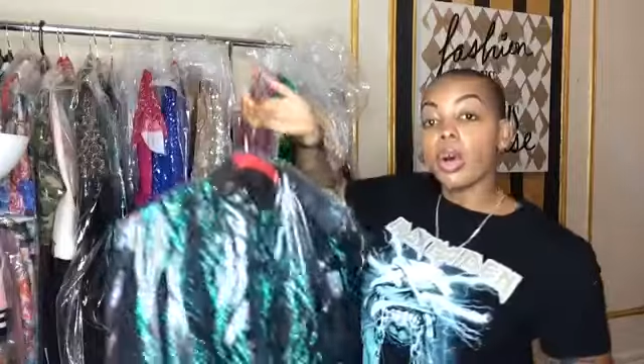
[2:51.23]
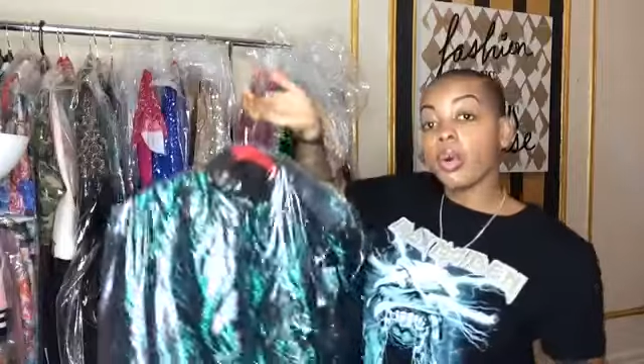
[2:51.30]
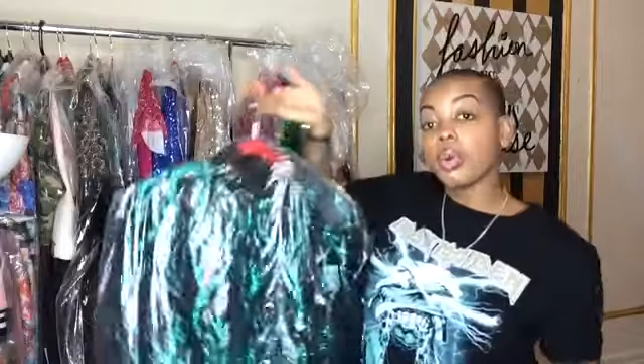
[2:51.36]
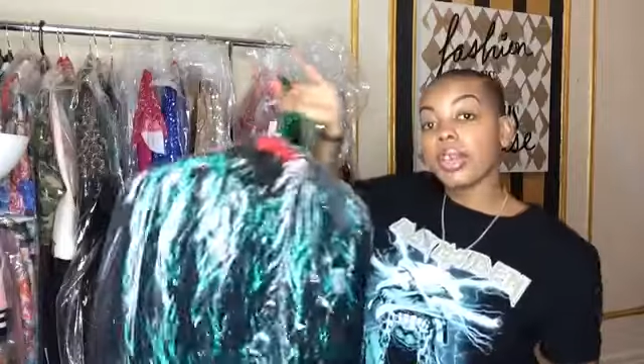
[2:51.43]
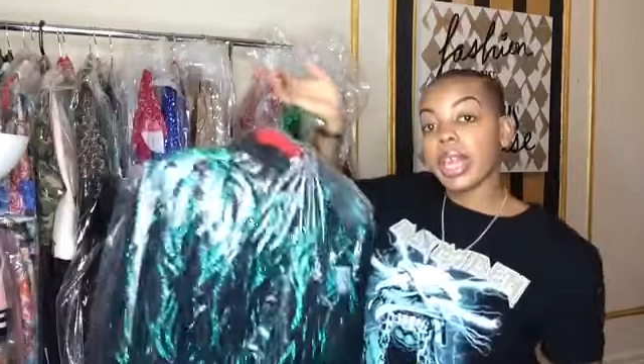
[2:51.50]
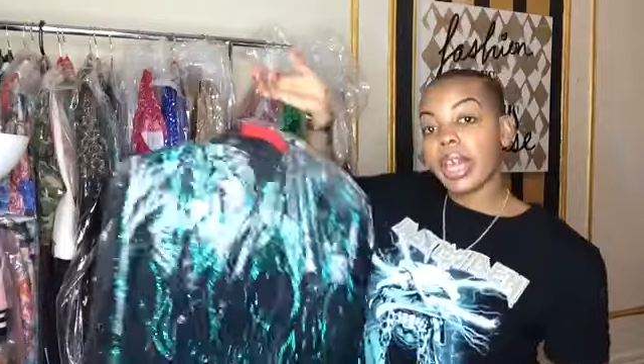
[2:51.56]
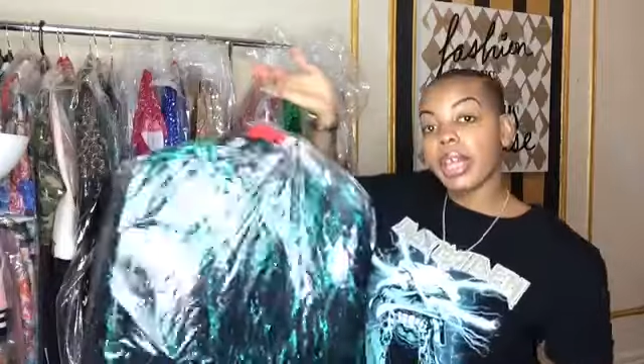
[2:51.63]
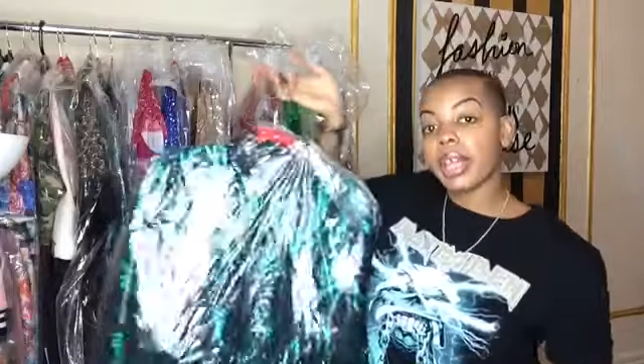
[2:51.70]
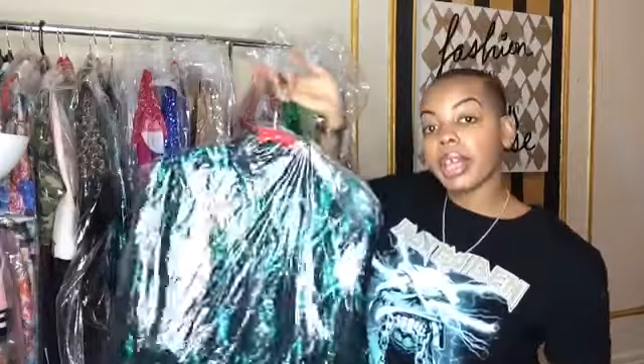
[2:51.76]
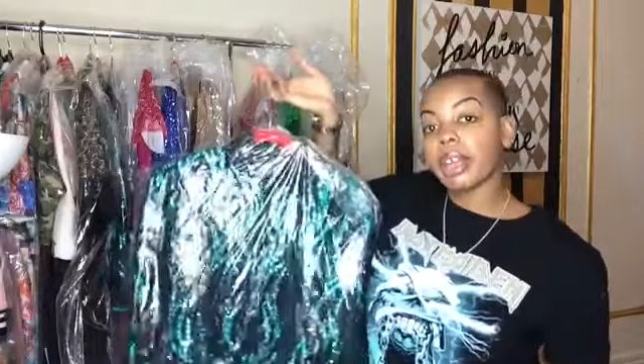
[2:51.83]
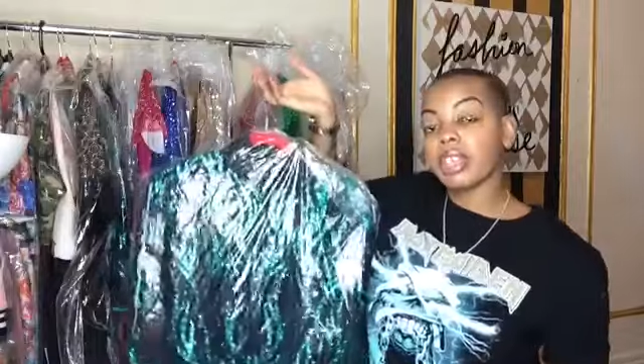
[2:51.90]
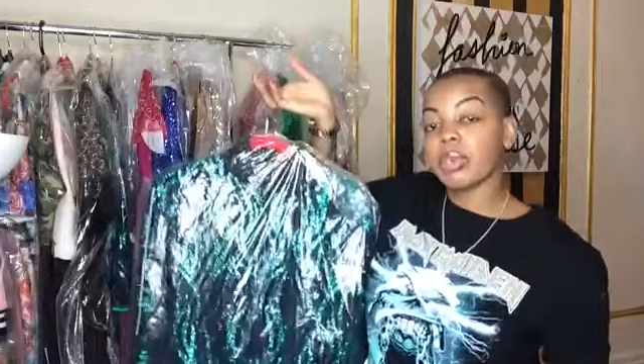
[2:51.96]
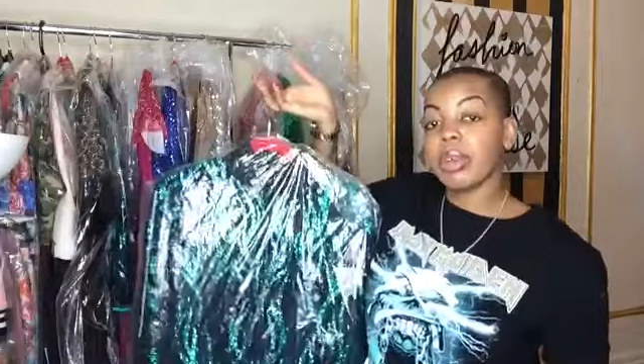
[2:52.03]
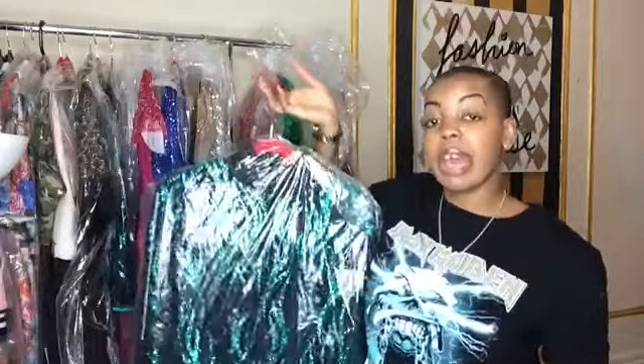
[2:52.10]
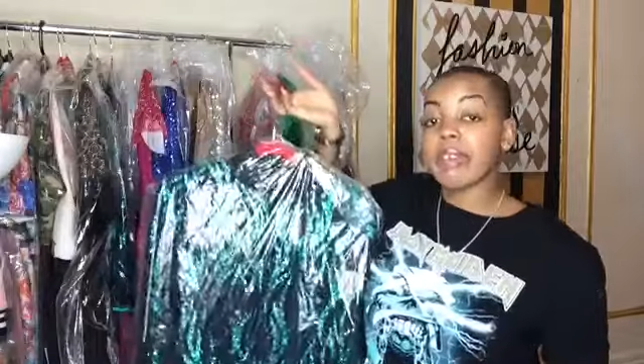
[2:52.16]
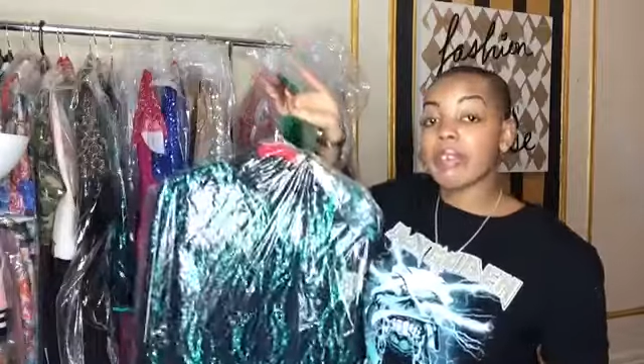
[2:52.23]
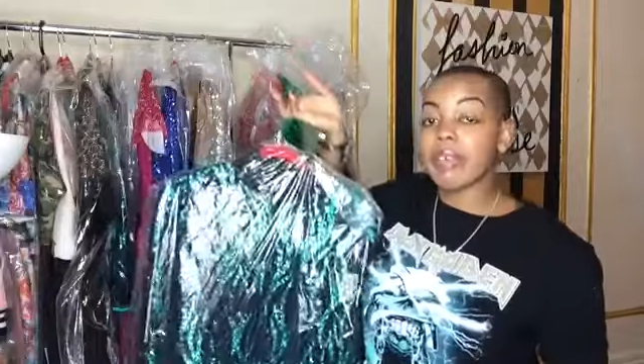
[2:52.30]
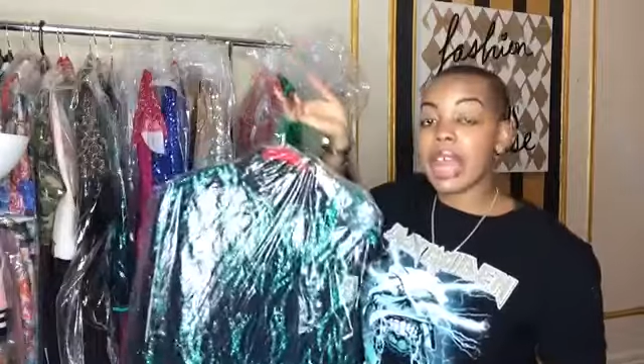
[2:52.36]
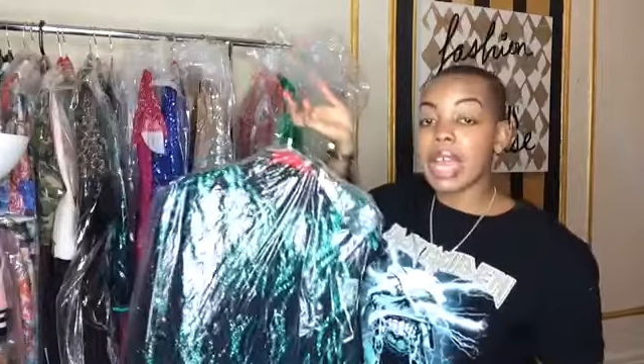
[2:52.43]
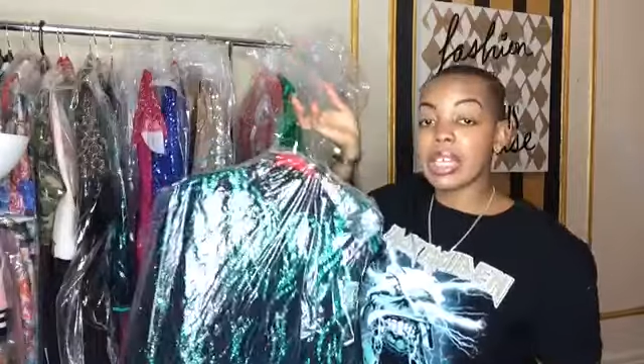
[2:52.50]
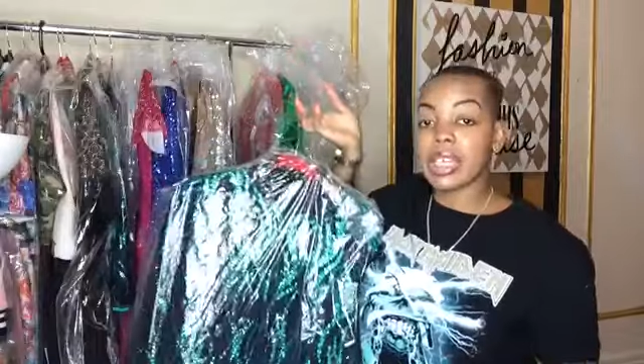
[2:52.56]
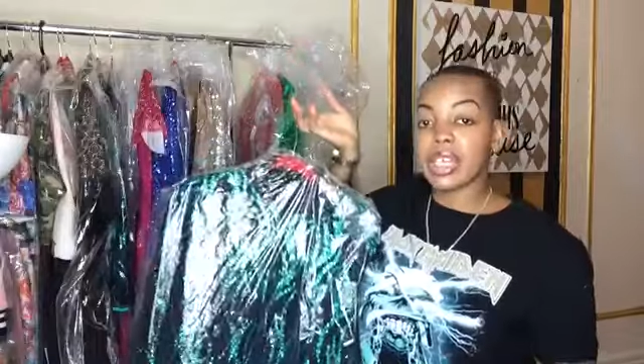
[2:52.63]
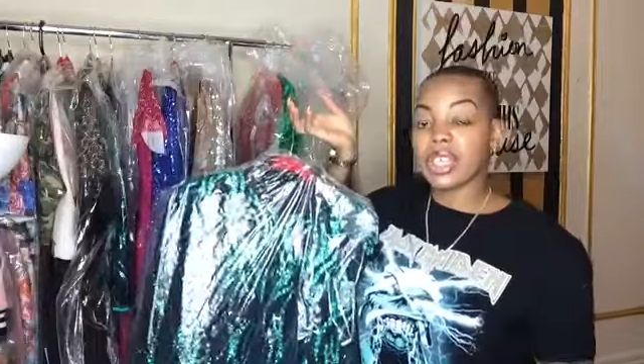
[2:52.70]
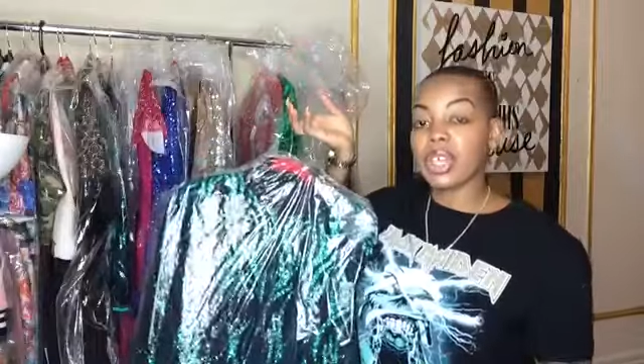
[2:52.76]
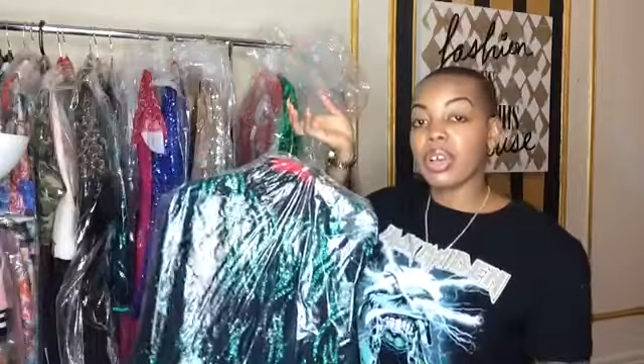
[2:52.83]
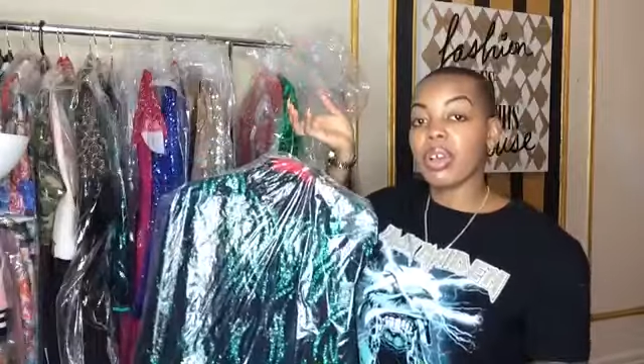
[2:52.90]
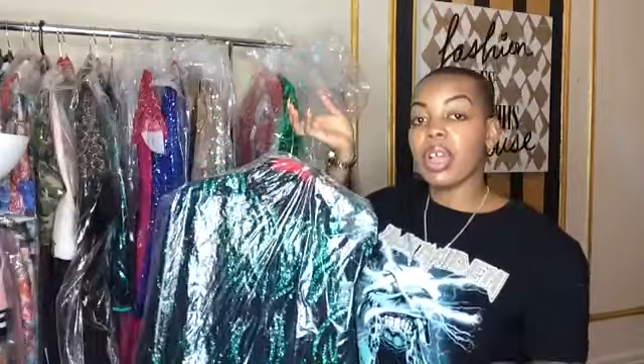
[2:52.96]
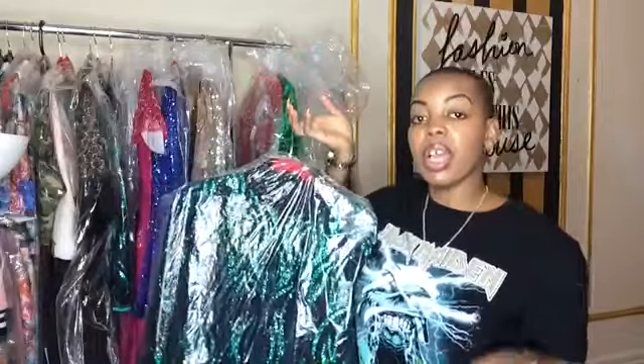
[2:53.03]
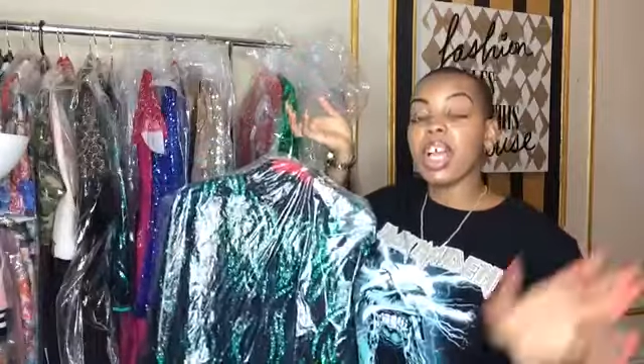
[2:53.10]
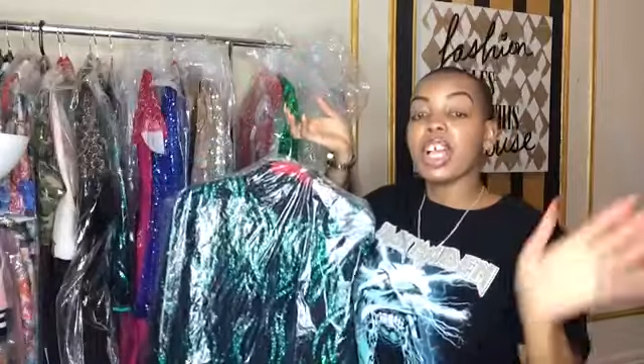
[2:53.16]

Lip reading: own hangers when I have a fashion show.